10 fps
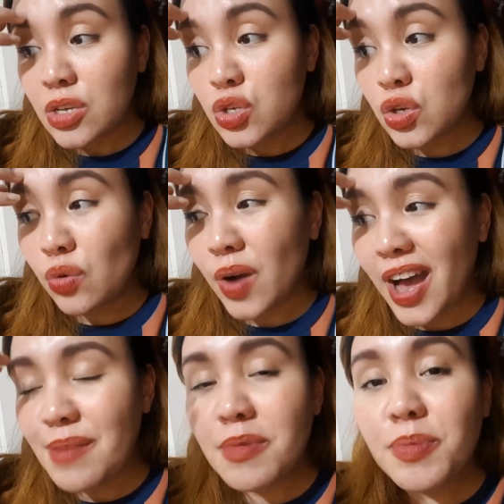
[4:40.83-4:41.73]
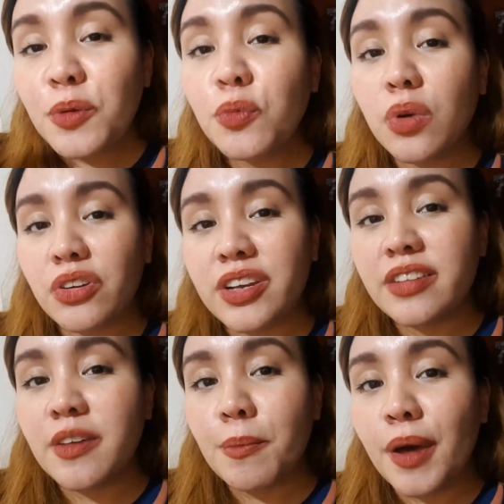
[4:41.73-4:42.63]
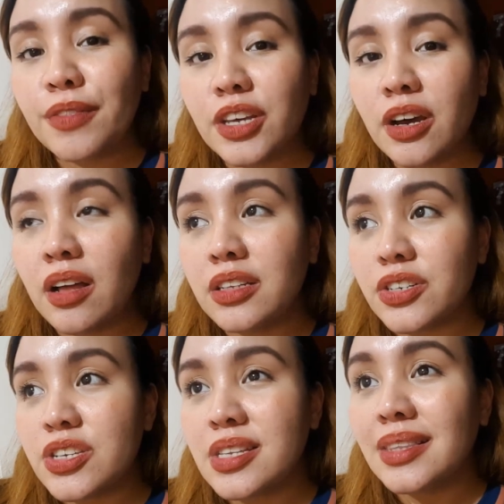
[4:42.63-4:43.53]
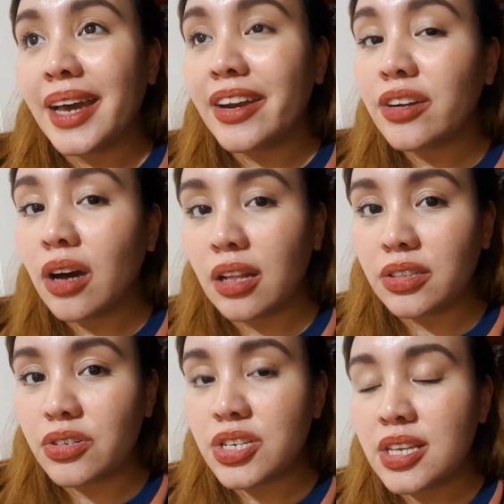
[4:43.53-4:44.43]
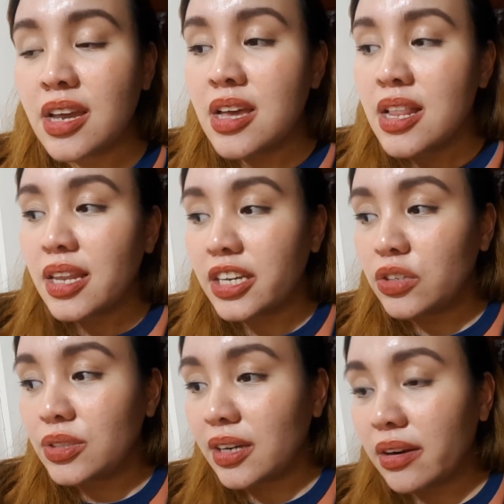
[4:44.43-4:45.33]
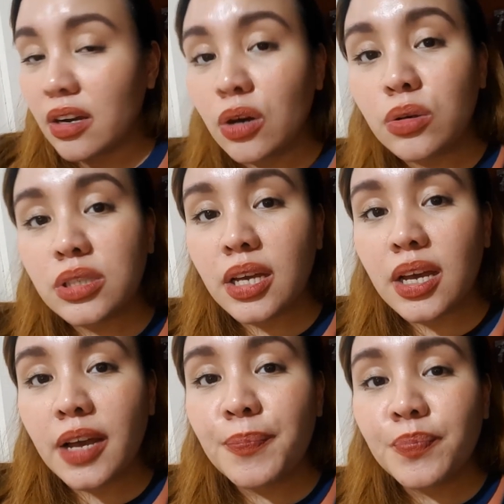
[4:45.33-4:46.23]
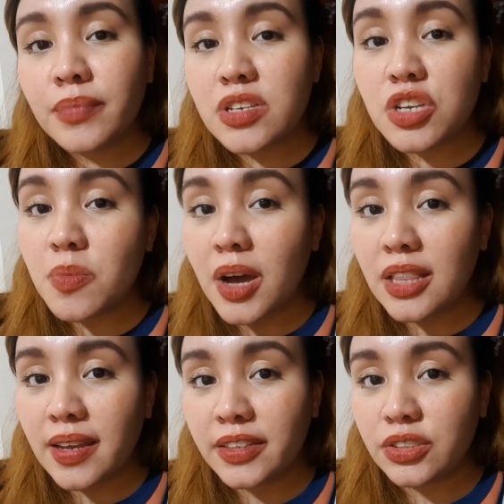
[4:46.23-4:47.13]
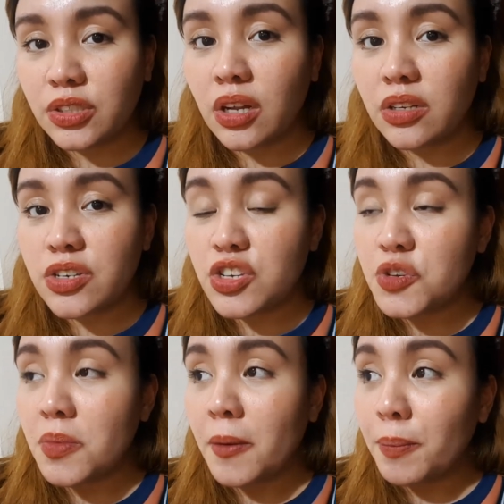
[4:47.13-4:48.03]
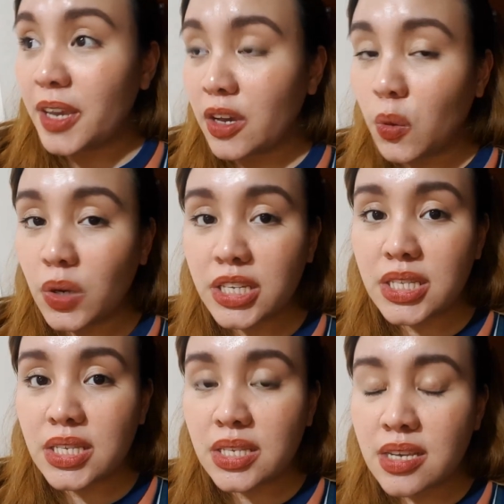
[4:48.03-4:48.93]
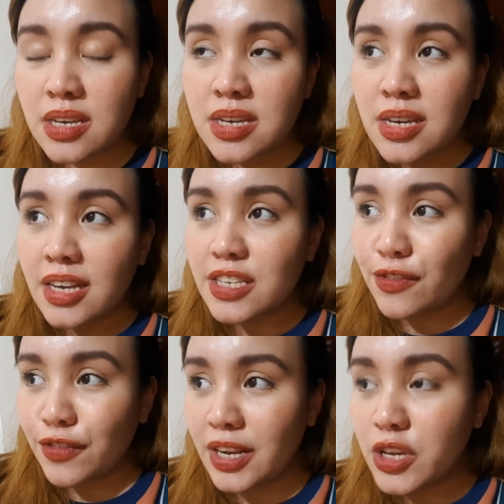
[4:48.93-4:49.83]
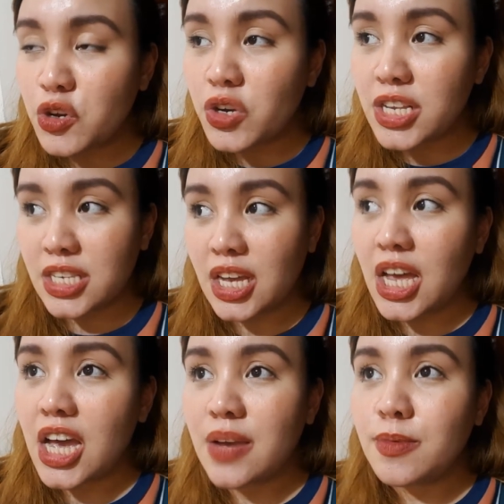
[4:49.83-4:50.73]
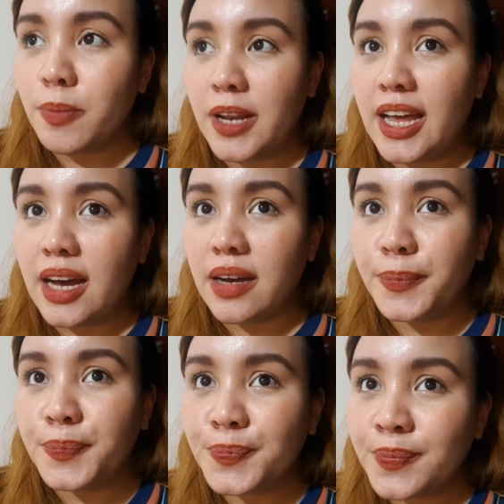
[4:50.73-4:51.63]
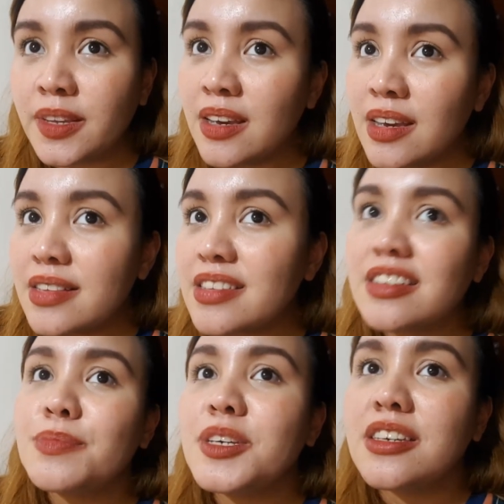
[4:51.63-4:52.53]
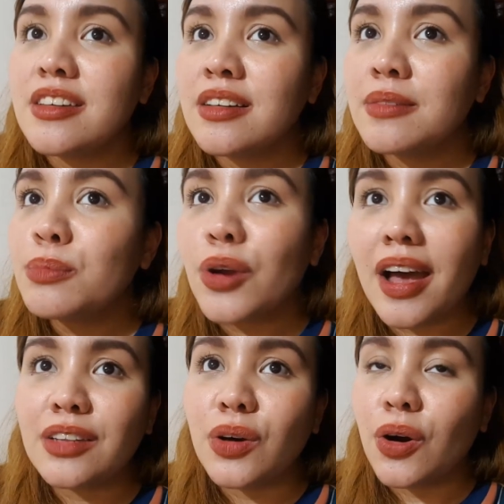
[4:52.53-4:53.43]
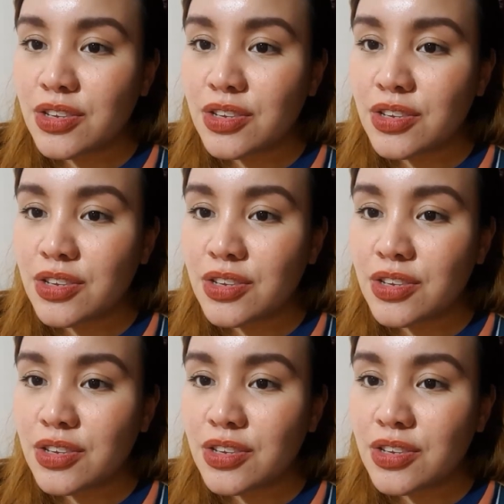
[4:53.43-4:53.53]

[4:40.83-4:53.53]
So I'm a bit worried about the colors, the lighter colors, like yung terracotta, masa yung mga lighter colors and yung mga pink ones. Kasi feeling ko isang kain mo pa lang, it's gonna be burado.